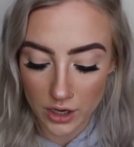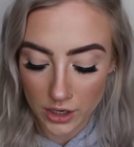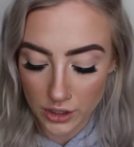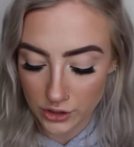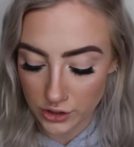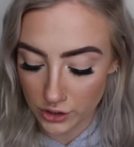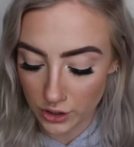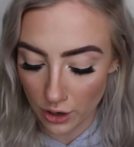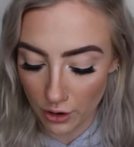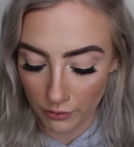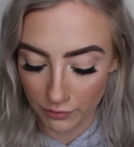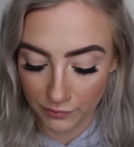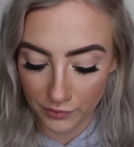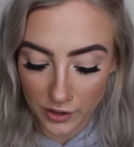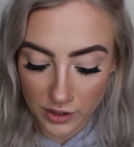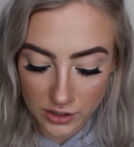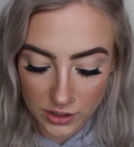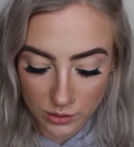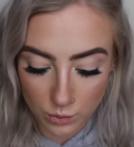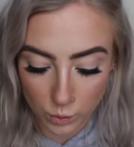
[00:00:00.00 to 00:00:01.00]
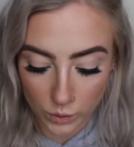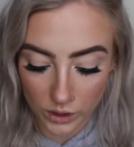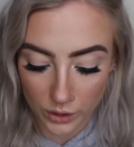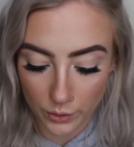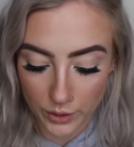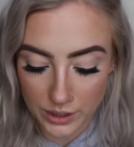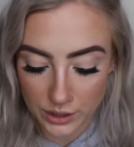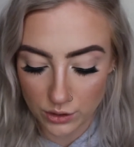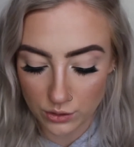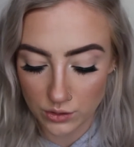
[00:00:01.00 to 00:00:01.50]
So first we're
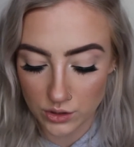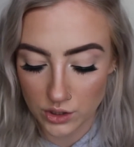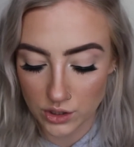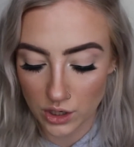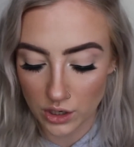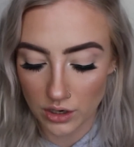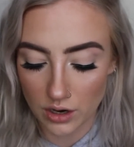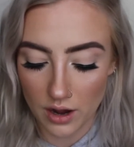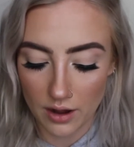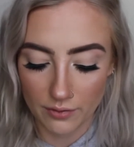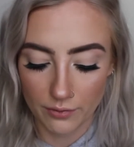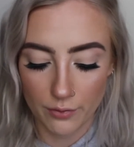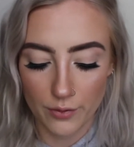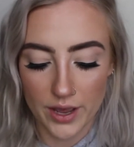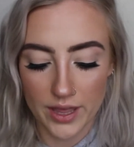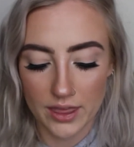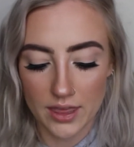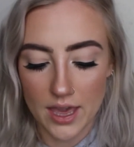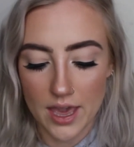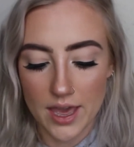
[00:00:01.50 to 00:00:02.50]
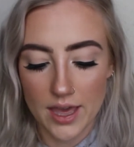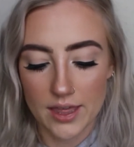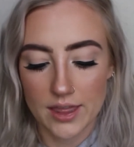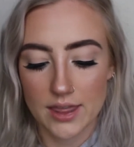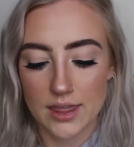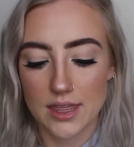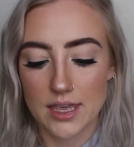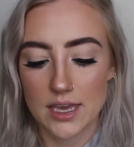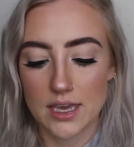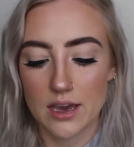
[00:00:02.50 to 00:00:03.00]
going to start off with
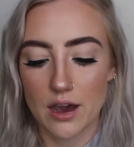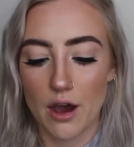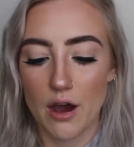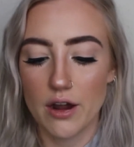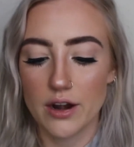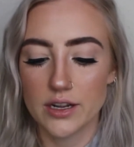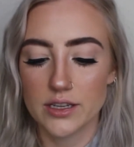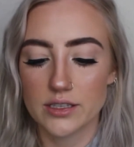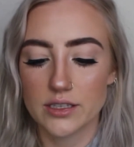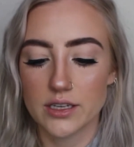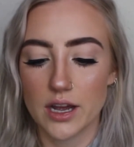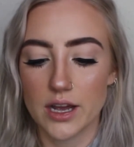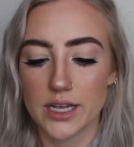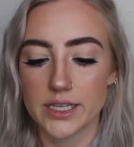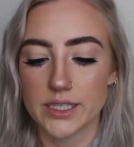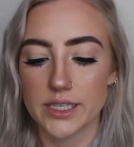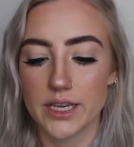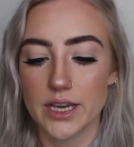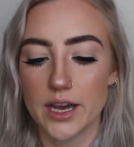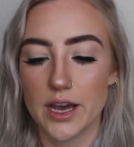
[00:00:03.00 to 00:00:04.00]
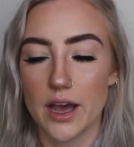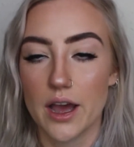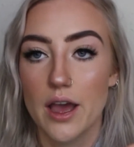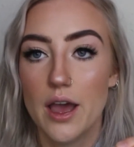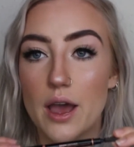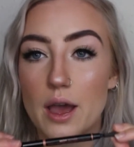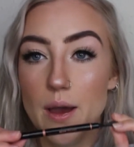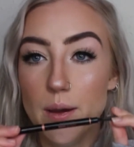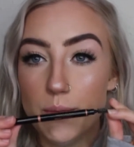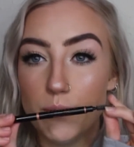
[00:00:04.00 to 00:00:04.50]
the Anastasia
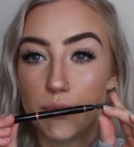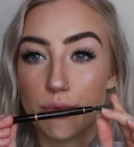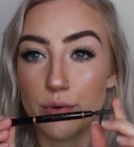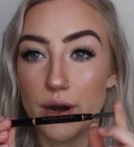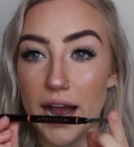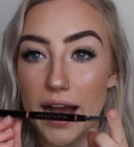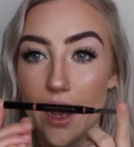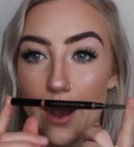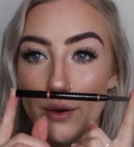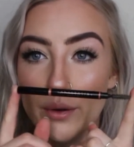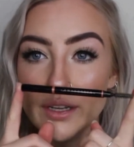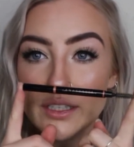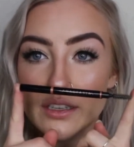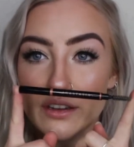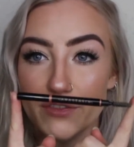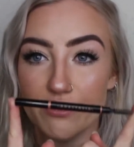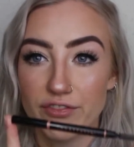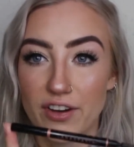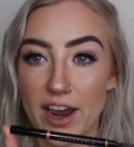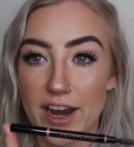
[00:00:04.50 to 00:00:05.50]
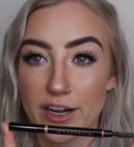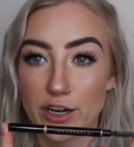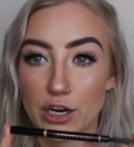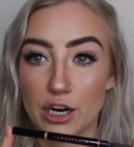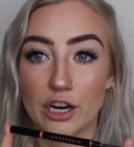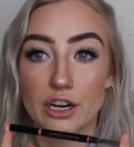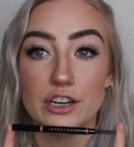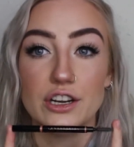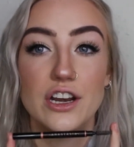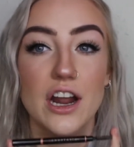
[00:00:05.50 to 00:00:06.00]
Brow
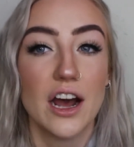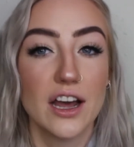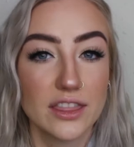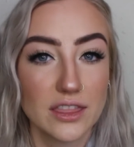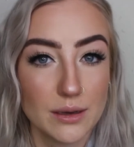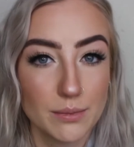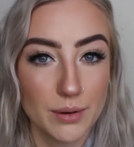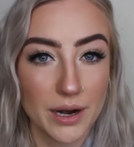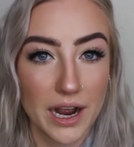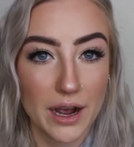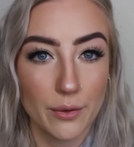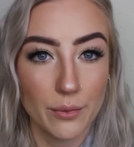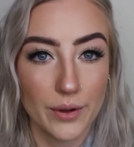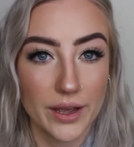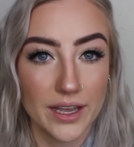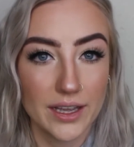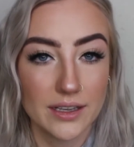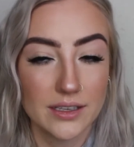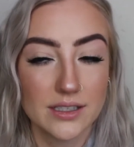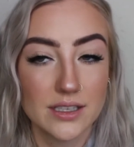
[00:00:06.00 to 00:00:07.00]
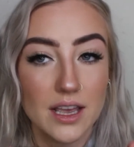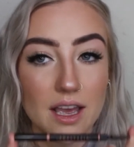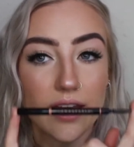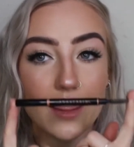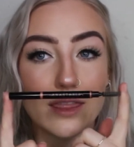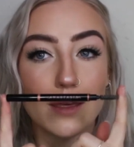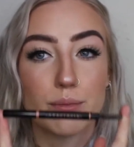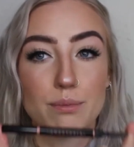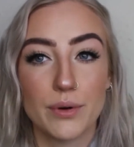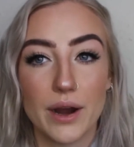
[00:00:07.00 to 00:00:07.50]
Definer, not the Brow Wiz,
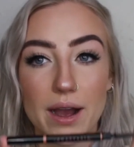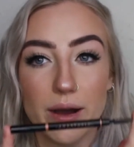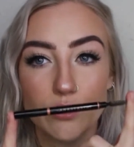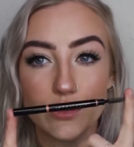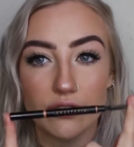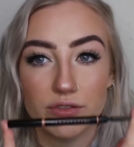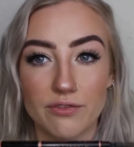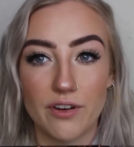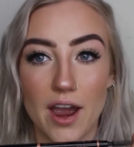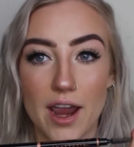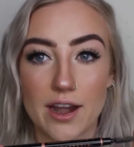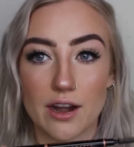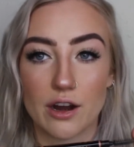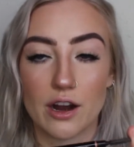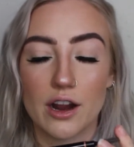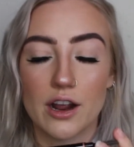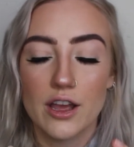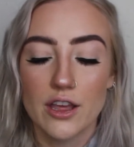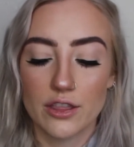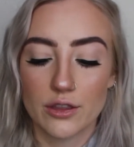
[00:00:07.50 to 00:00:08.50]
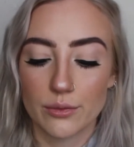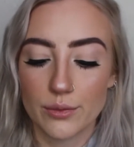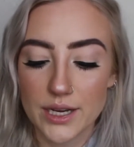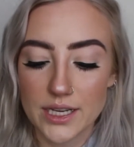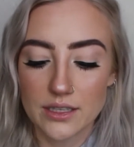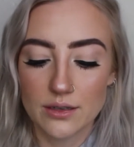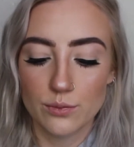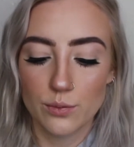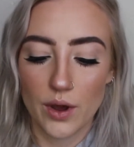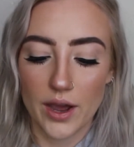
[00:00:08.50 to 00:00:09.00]
the Brow Definer. The
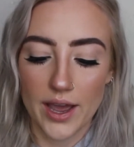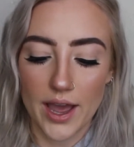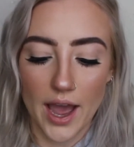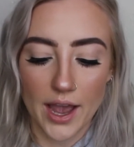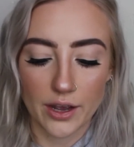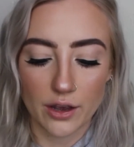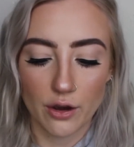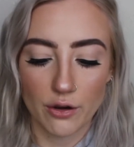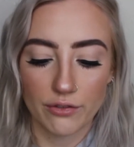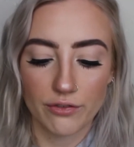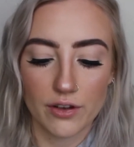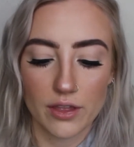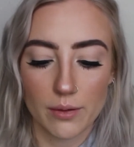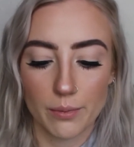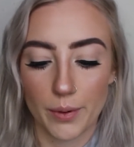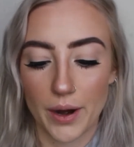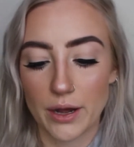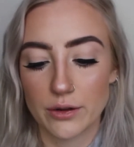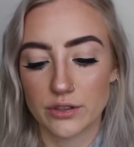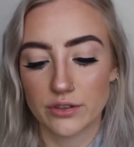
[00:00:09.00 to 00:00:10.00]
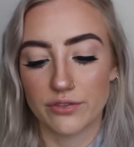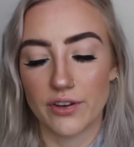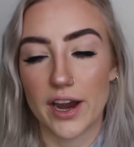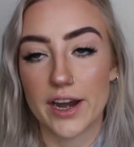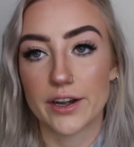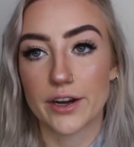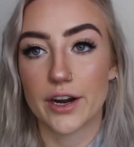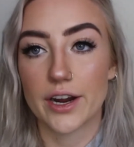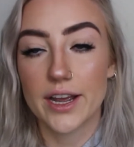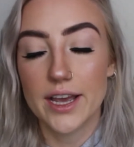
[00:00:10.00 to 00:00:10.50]
reason why I go for the Brow
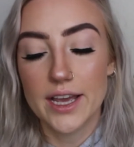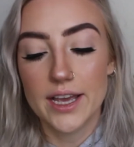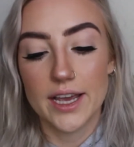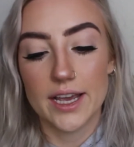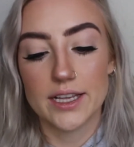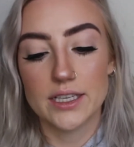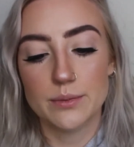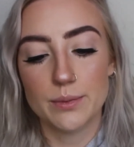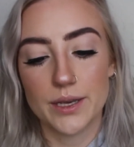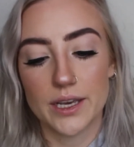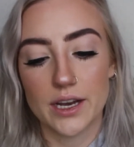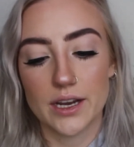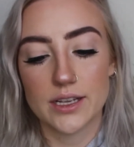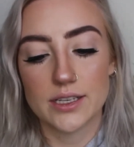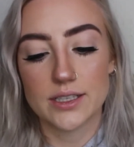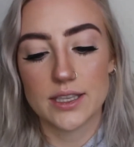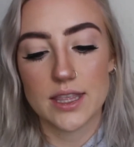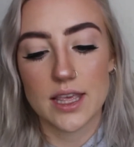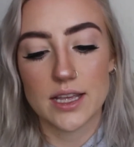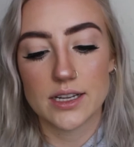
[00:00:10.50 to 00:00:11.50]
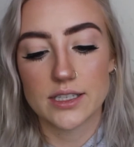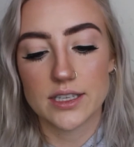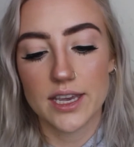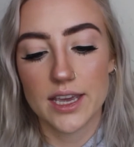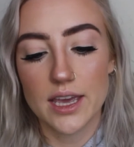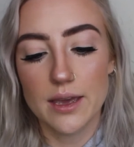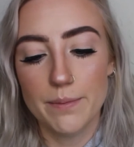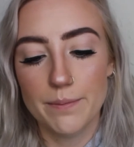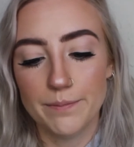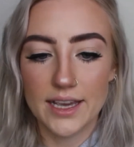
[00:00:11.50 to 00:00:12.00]
Definer is because the
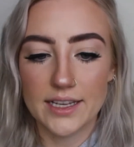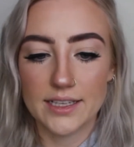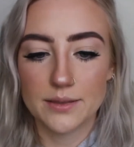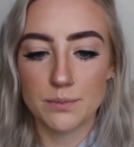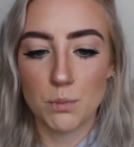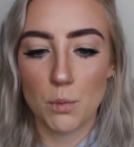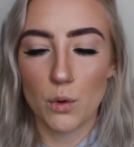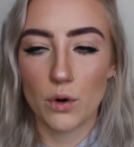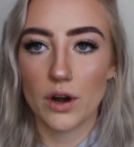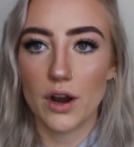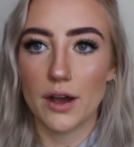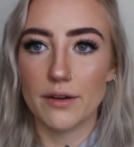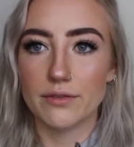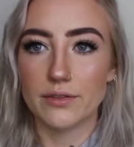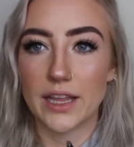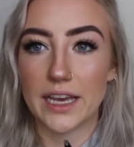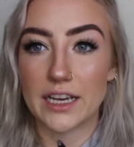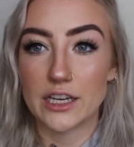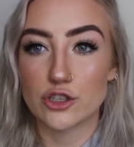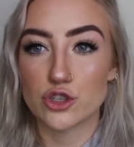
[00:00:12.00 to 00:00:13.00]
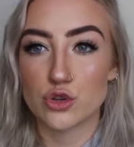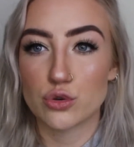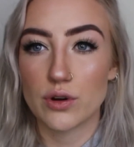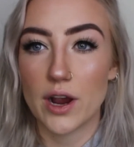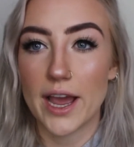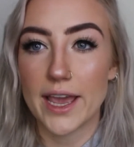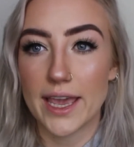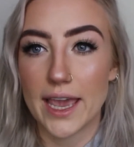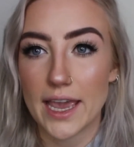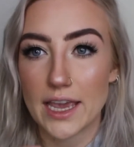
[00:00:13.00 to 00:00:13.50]
tip is more of like a
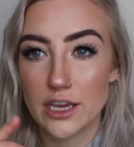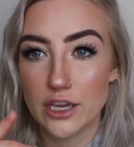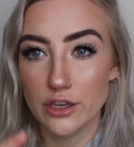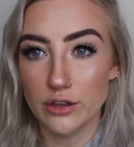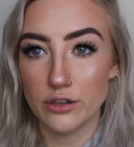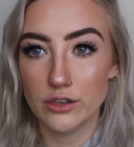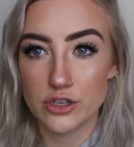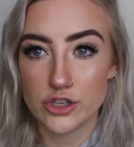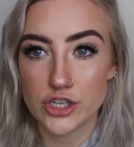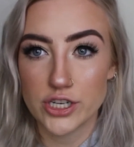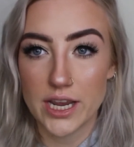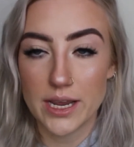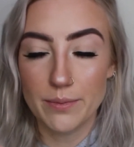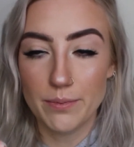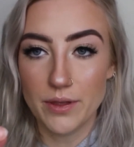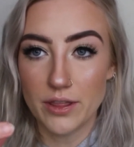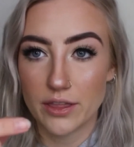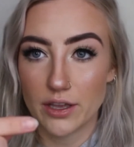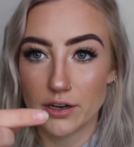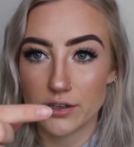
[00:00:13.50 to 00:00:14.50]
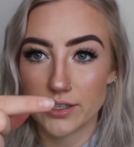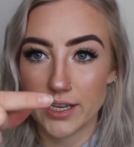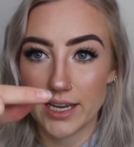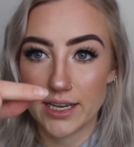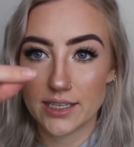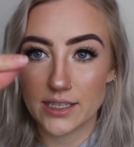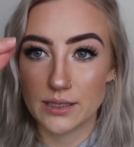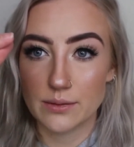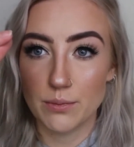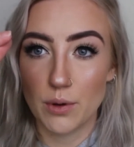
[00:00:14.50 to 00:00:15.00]
triangular shape. There's a
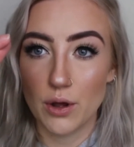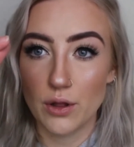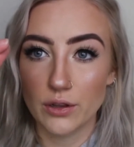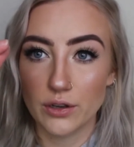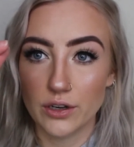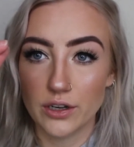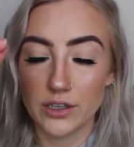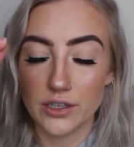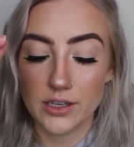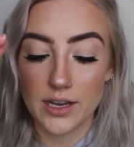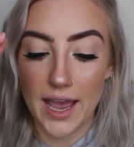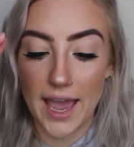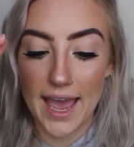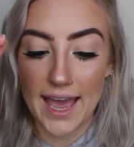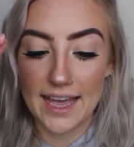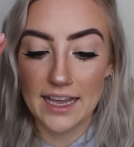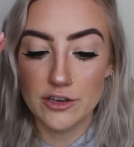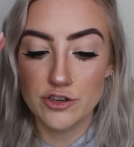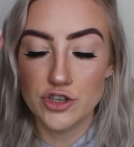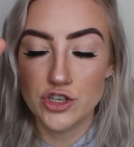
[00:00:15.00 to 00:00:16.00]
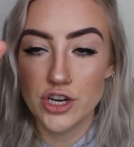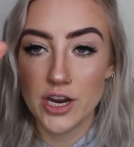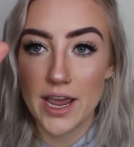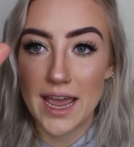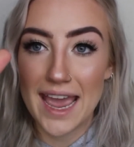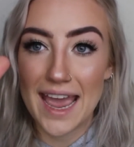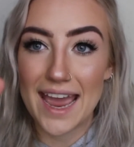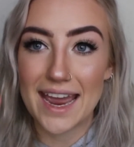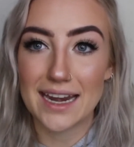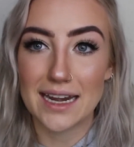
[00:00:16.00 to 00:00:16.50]
smaller edge
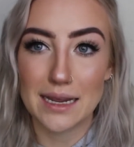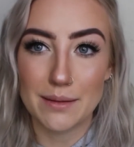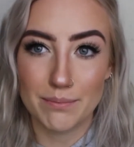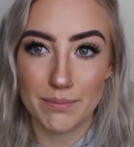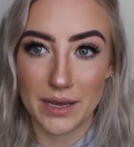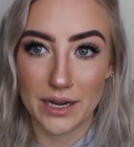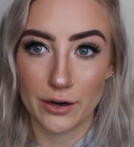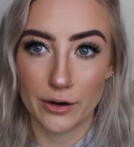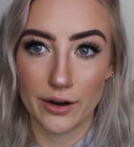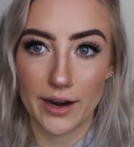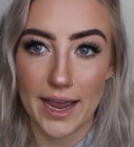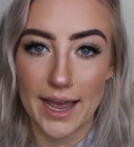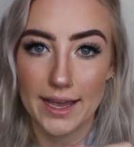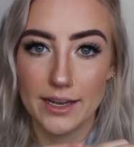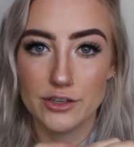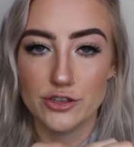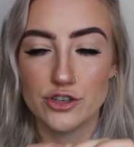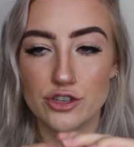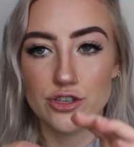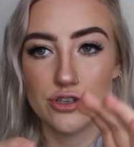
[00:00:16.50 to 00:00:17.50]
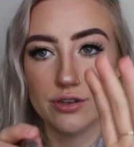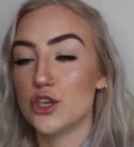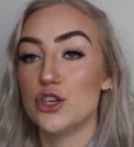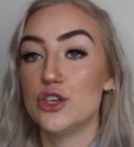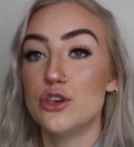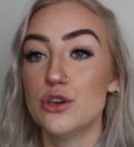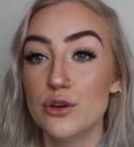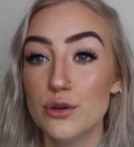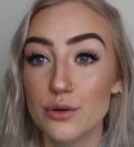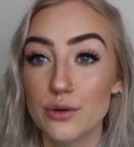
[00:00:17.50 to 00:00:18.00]
and a bigger edge.
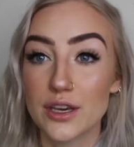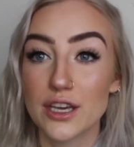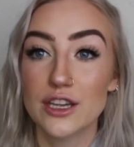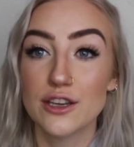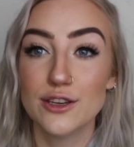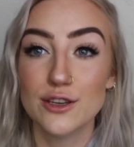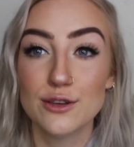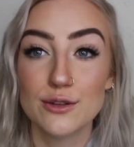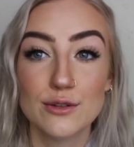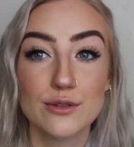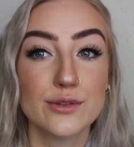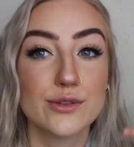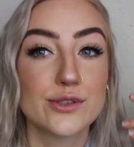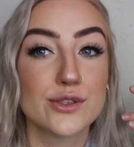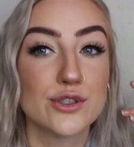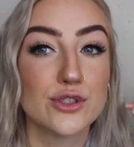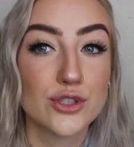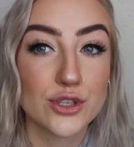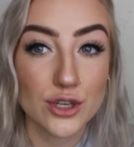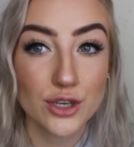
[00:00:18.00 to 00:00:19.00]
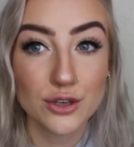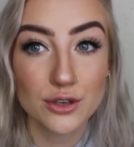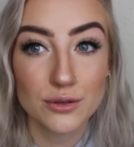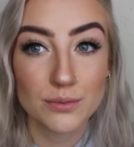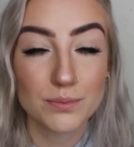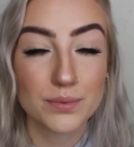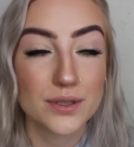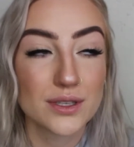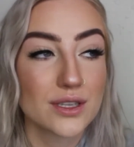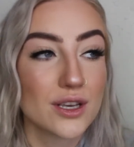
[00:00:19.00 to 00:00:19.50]
You can use
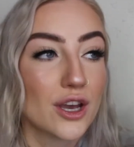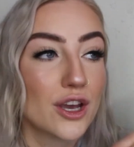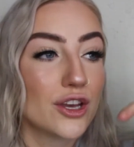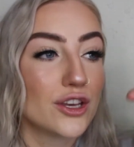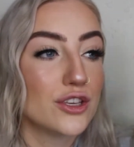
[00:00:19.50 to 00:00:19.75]
dupes.